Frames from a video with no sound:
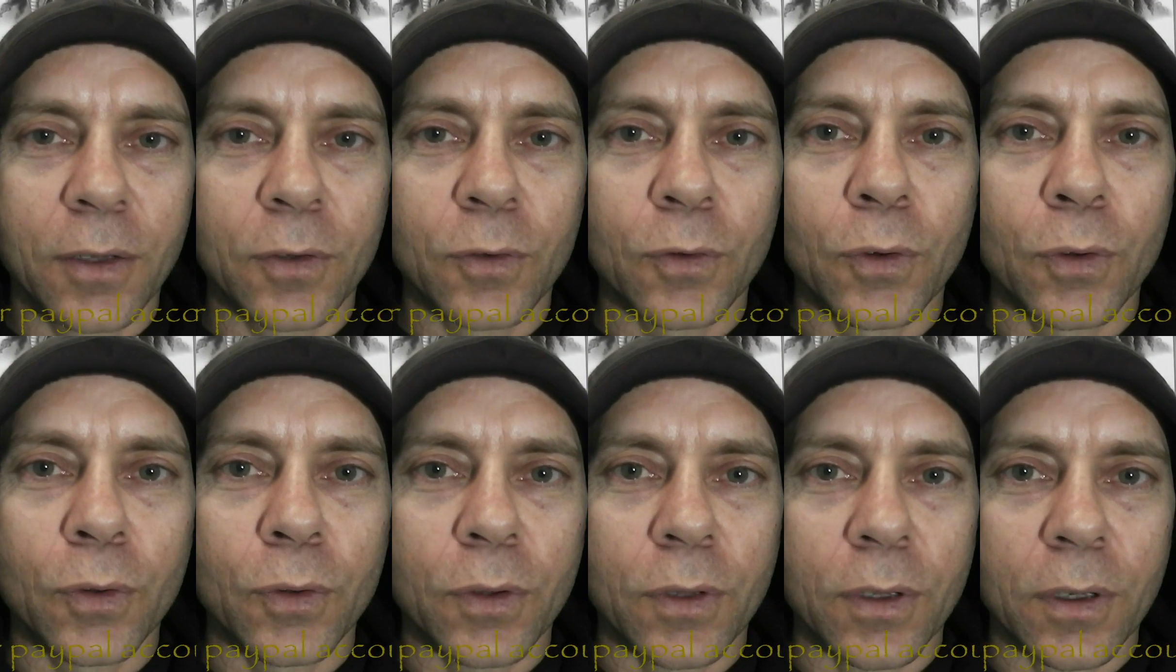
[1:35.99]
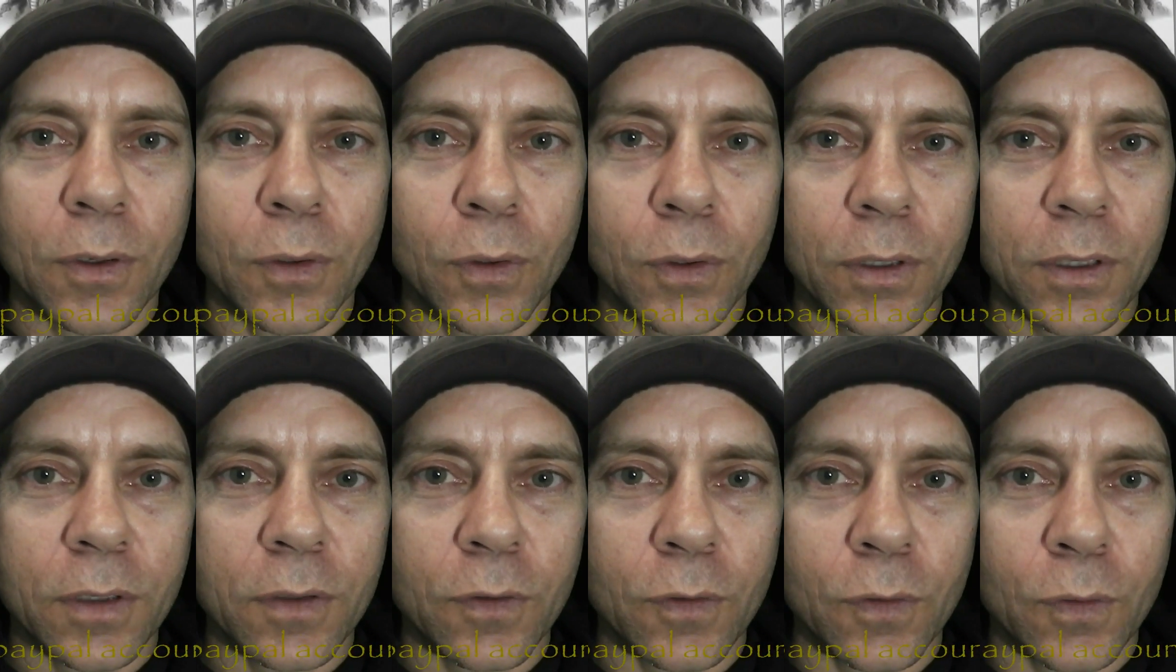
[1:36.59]
Truth
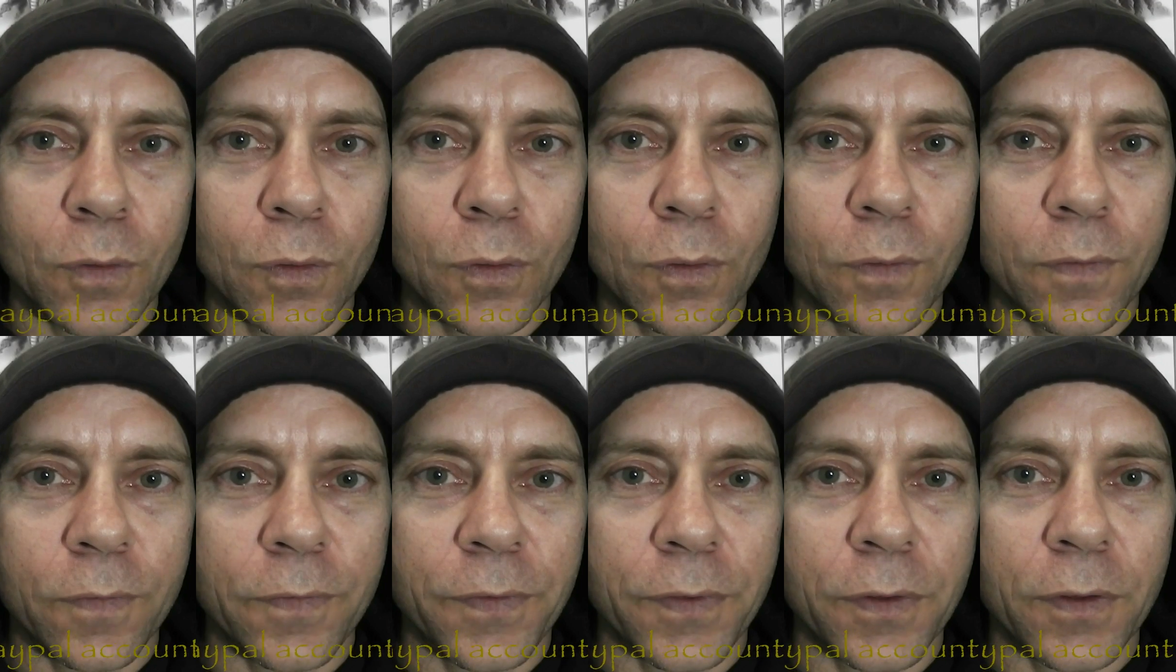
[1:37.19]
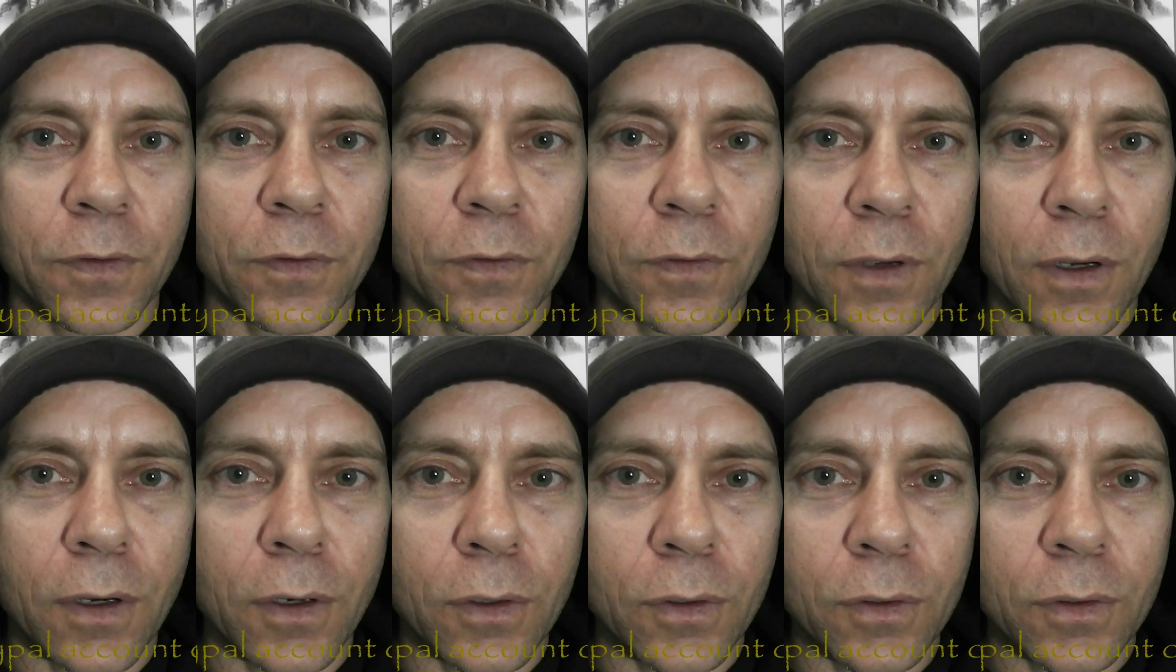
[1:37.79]
according to the
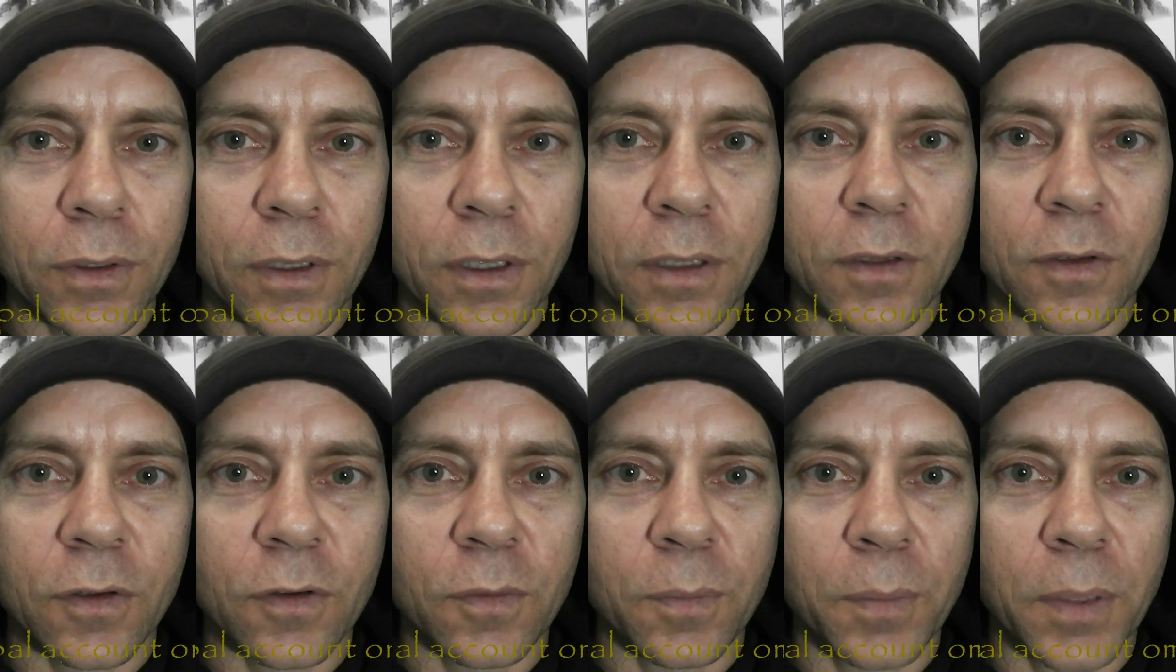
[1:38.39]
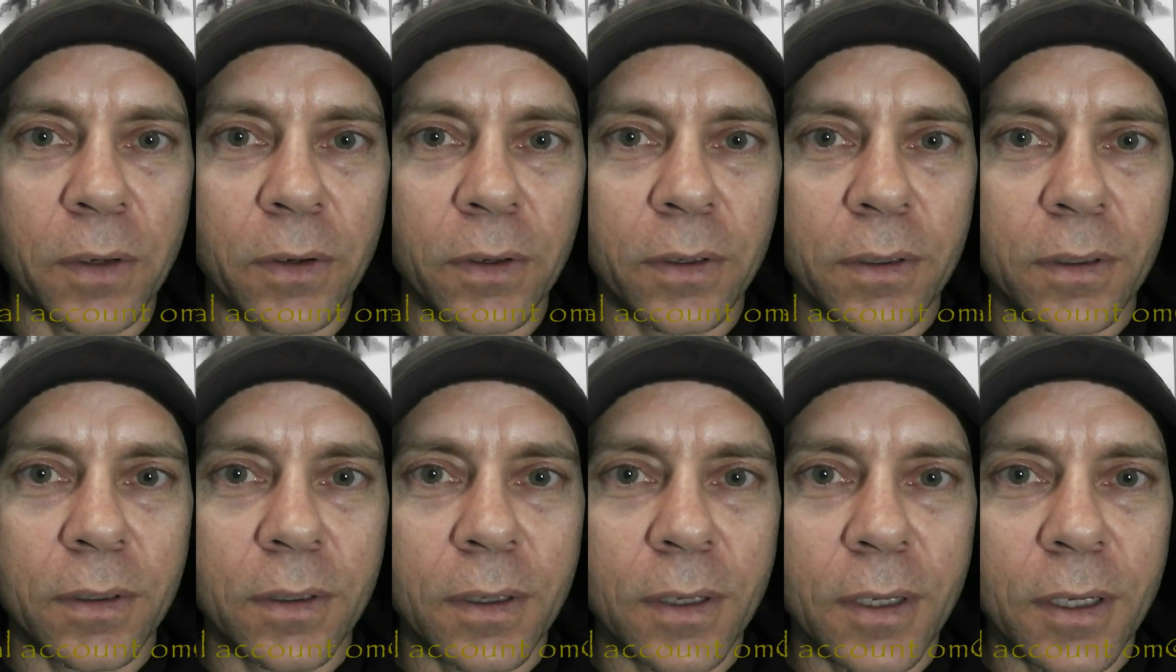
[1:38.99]
soul and the
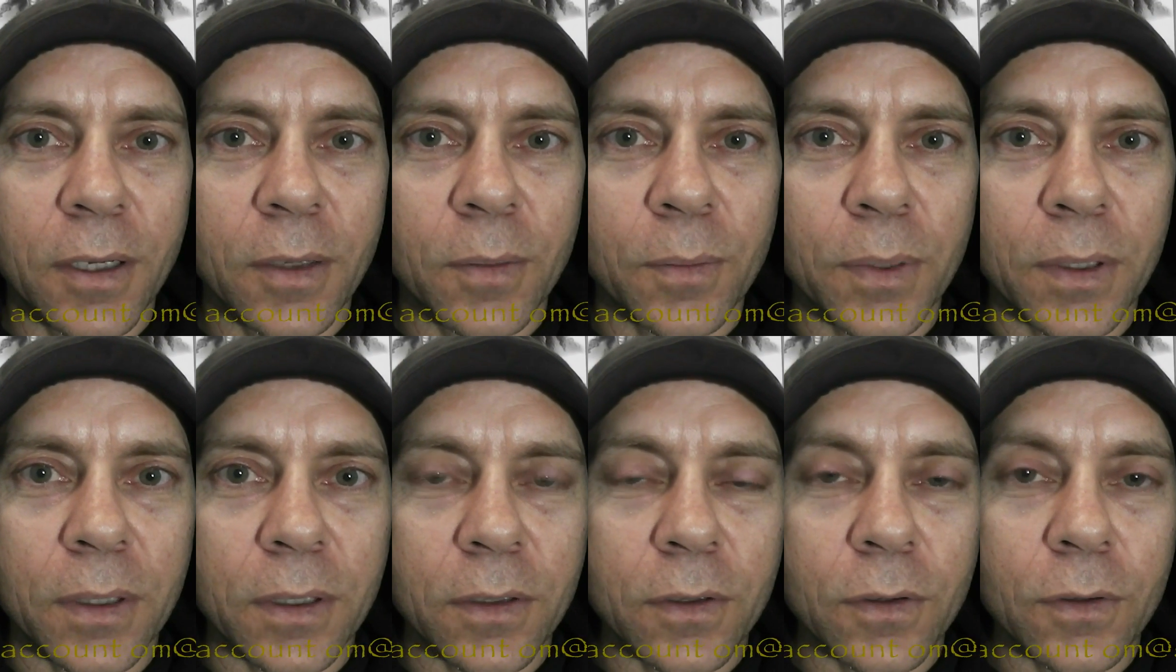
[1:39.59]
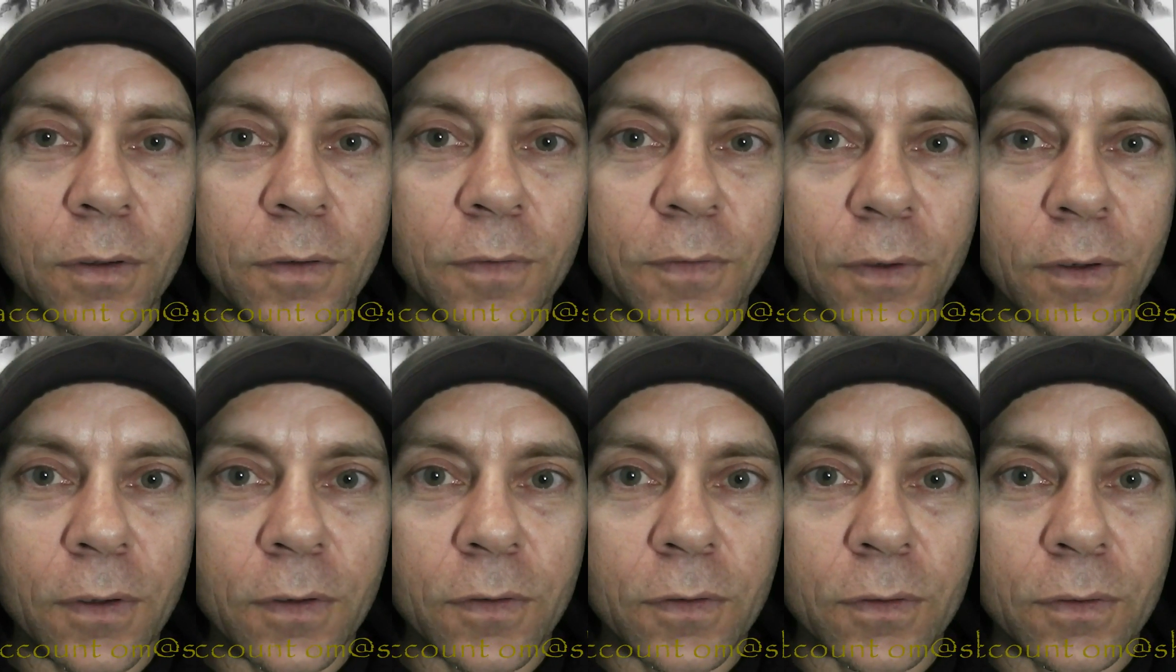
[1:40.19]
spirit being
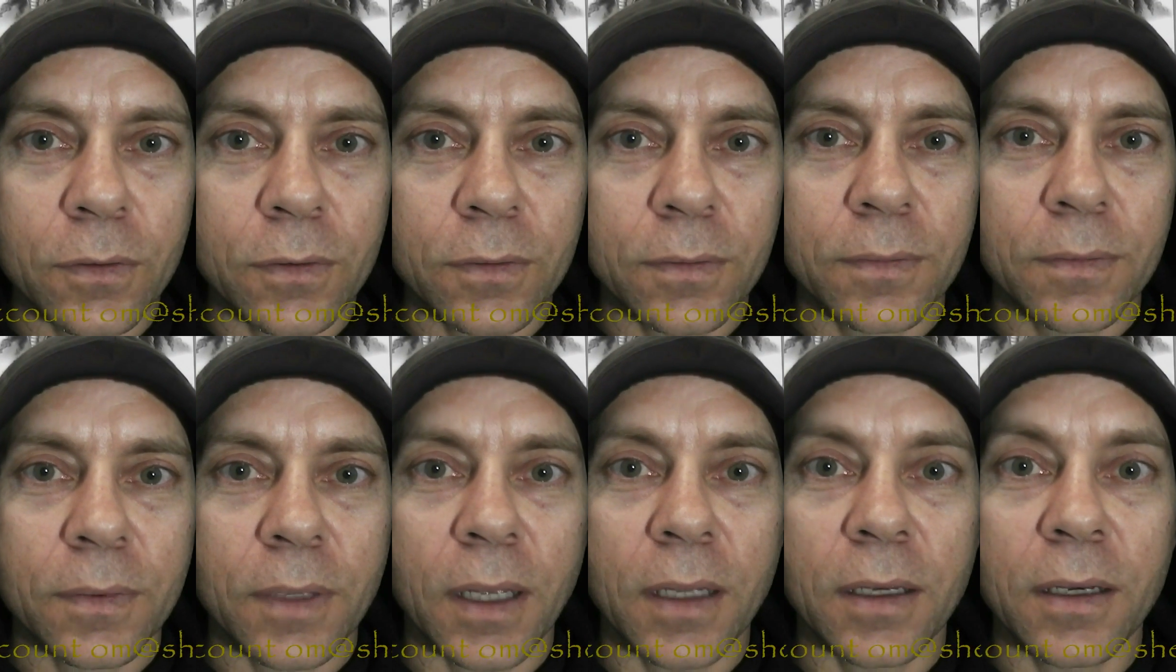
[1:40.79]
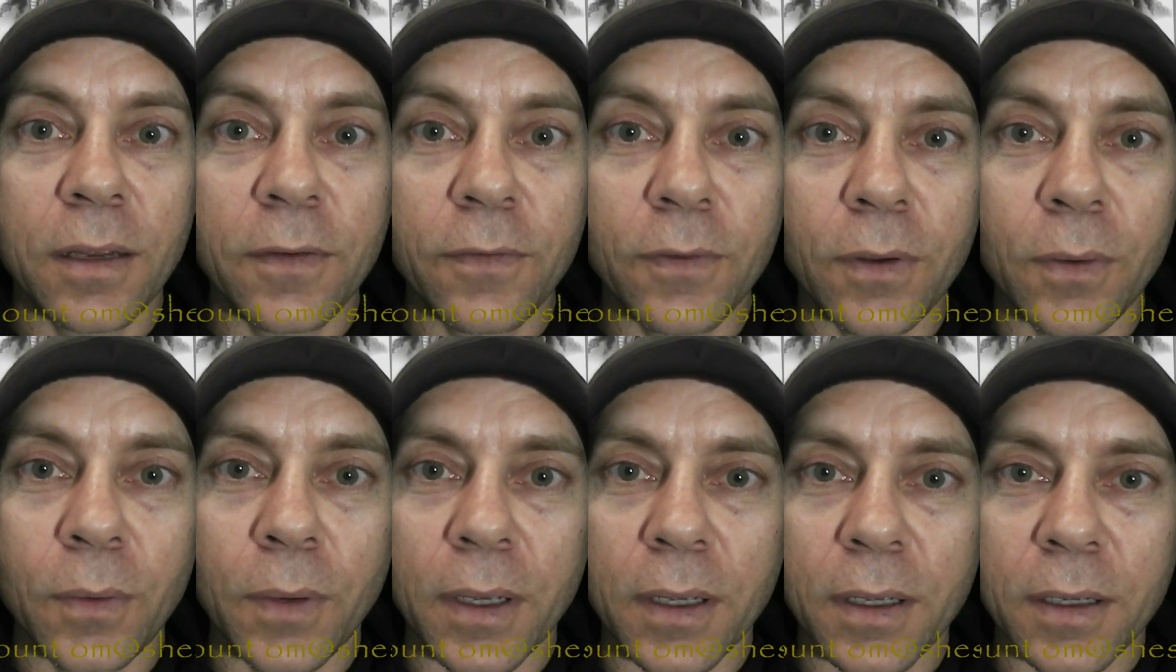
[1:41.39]
universal and
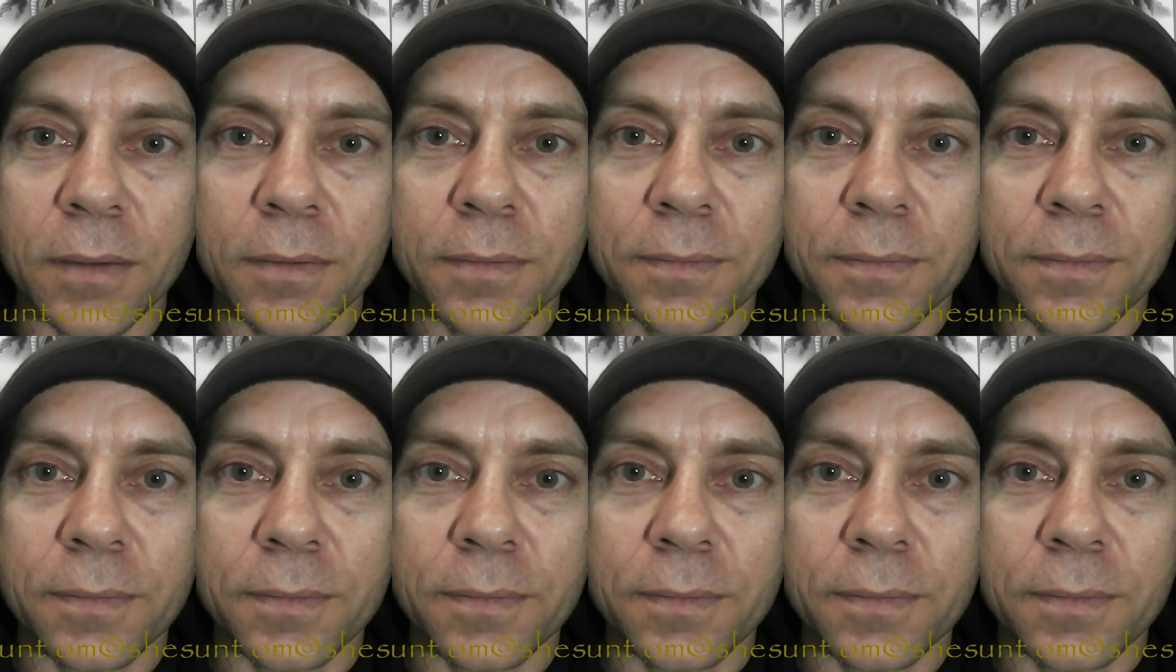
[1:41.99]
everywhere.